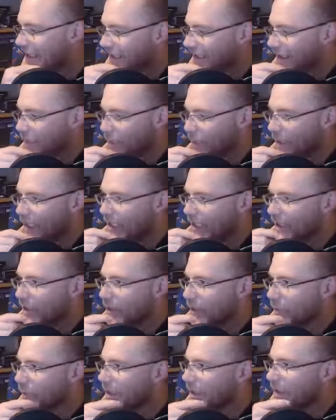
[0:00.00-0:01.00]

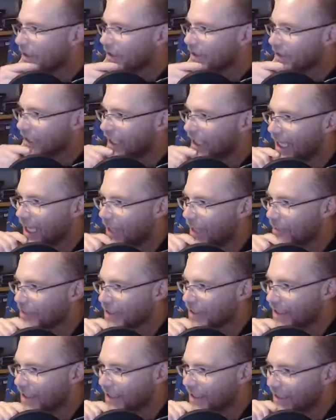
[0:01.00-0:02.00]
weird times.
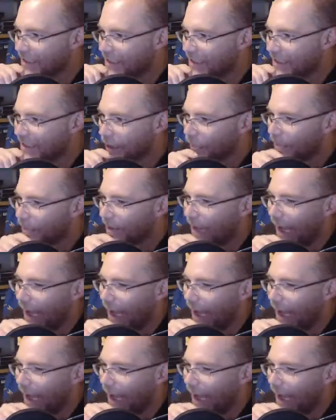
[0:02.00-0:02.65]
And COVID,